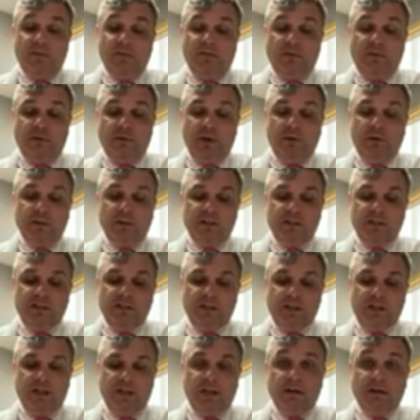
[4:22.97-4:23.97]

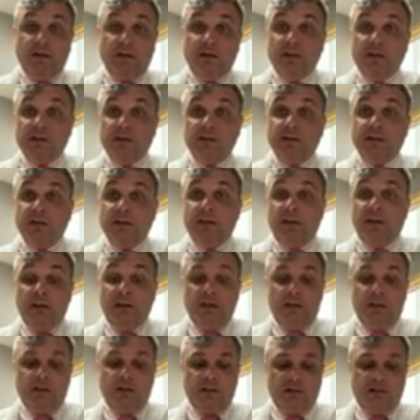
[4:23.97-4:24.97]
frequency and cost.
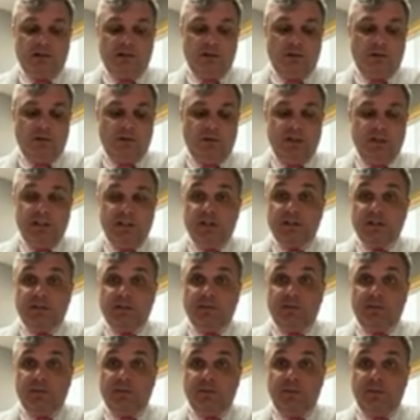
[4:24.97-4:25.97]
So this is
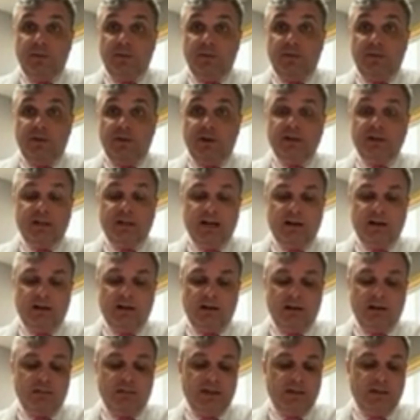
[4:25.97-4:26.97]
from their data,
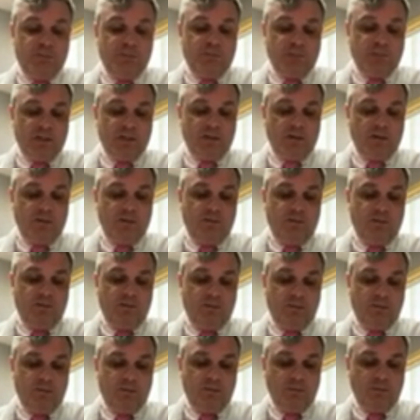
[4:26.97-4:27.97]
not mine. So
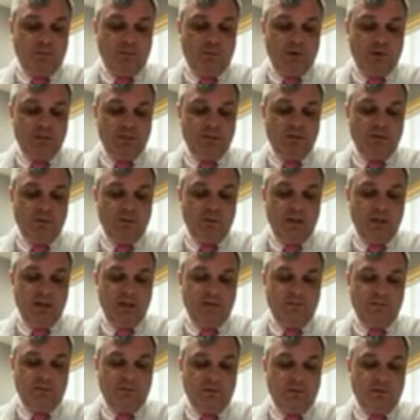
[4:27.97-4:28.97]
once a
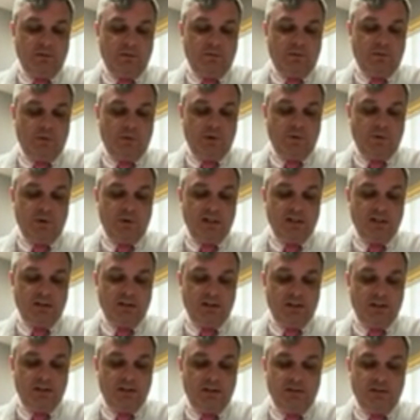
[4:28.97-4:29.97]
week for 4 weeks
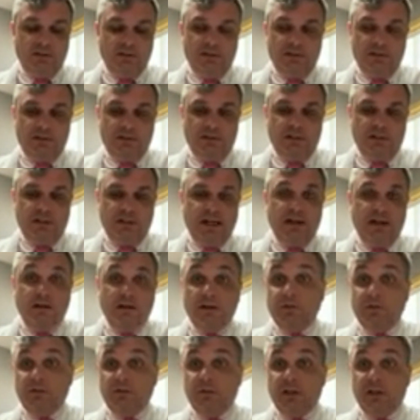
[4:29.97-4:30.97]
is your
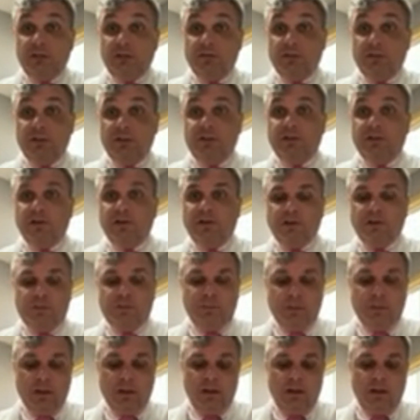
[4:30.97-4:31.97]
standard. That's where you start.
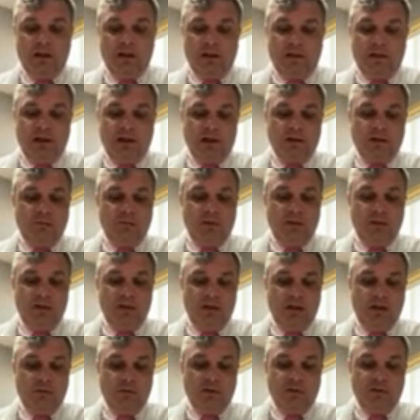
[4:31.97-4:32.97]
And that can be
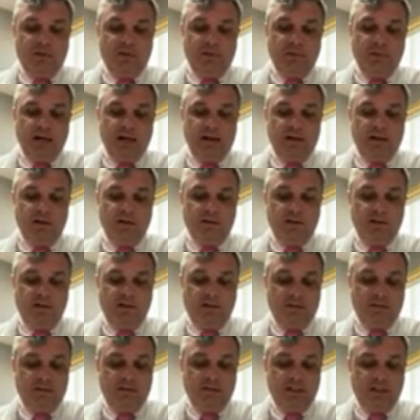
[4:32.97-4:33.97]
anywhere from
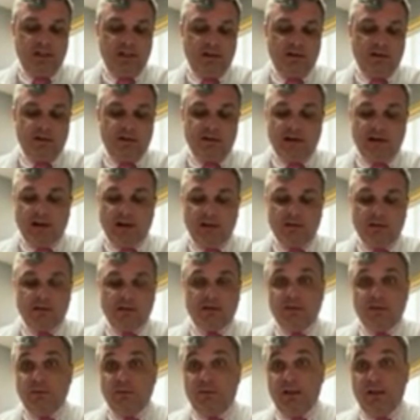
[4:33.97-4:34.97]
$900 to
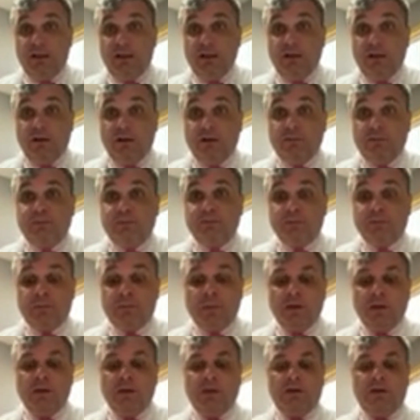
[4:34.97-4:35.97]
$1,300, depending
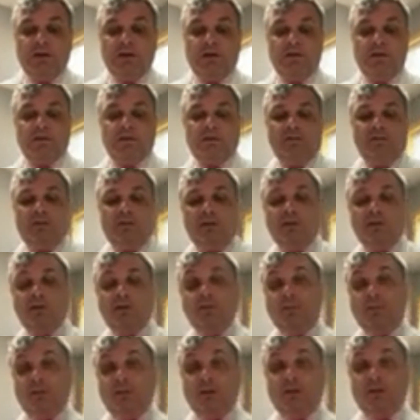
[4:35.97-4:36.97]

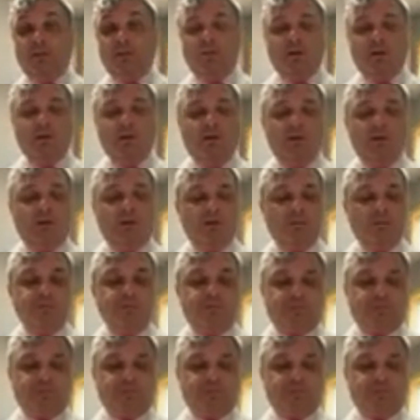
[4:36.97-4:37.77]
on where you are.